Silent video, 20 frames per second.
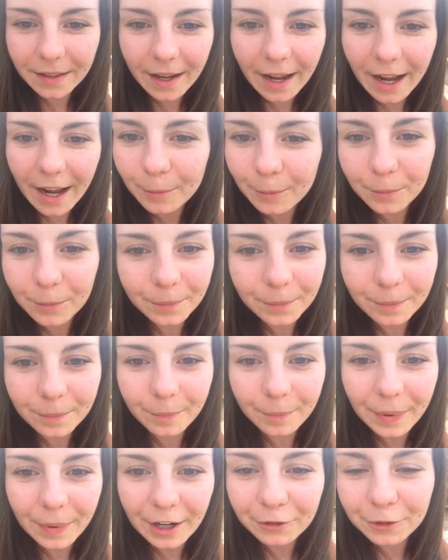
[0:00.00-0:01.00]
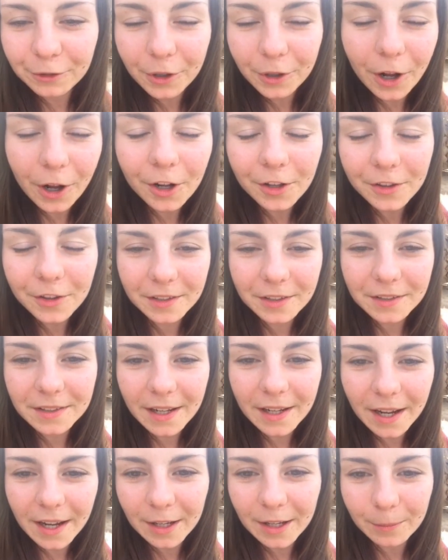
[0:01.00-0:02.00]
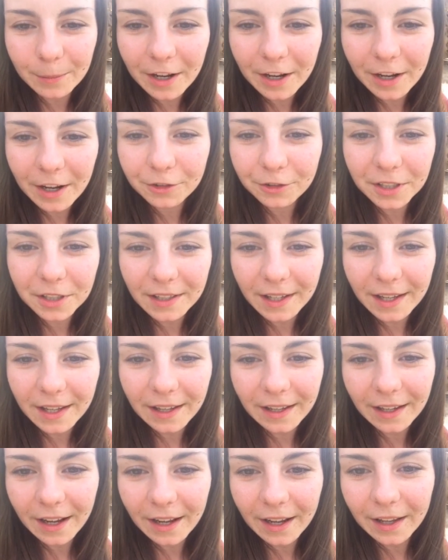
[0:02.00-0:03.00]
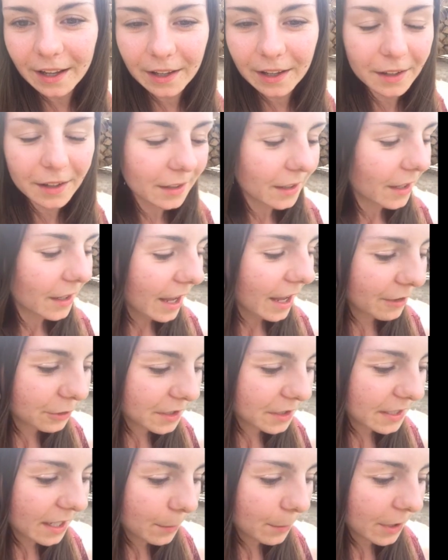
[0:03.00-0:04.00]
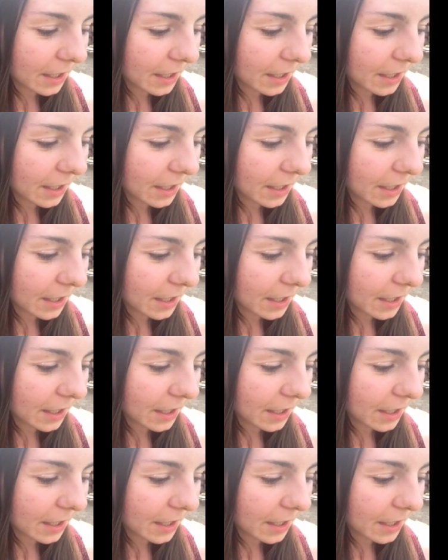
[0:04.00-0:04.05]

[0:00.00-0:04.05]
I'm barefoot all the time, every day. Every time I